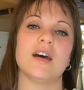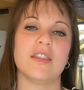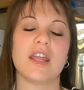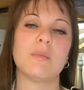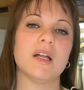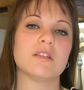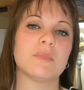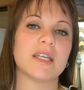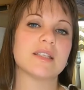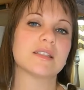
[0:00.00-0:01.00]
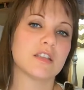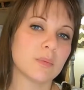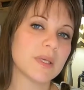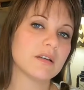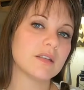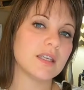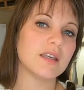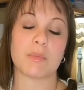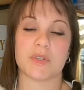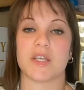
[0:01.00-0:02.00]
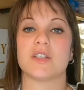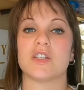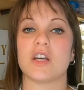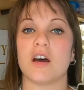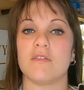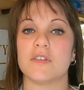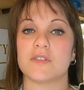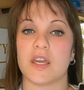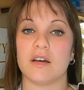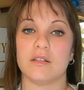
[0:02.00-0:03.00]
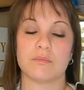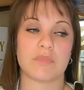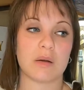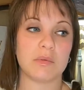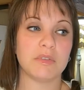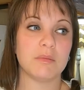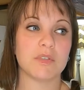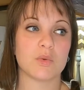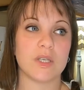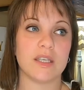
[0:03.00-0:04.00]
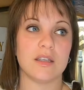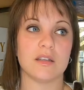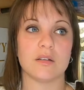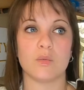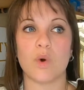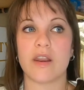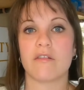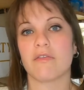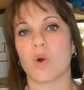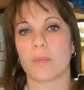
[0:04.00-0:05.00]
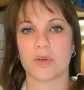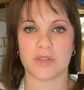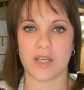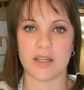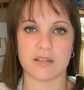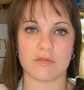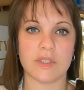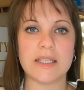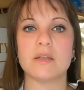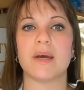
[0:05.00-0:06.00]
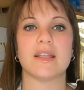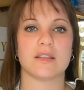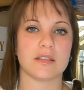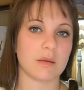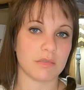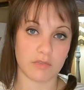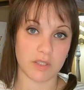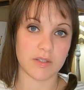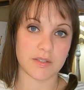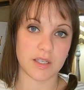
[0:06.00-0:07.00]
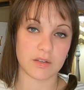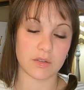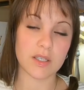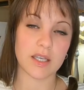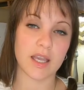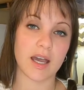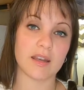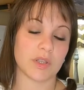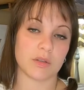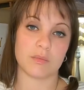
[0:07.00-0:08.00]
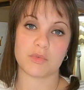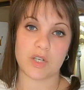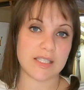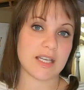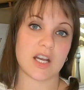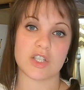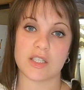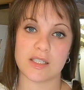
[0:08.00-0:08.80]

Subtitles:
And that amount of money is typically a percentage of the sale, probably between 1 and 4%. Really depends on the type of real estate you're looking at, what the transaction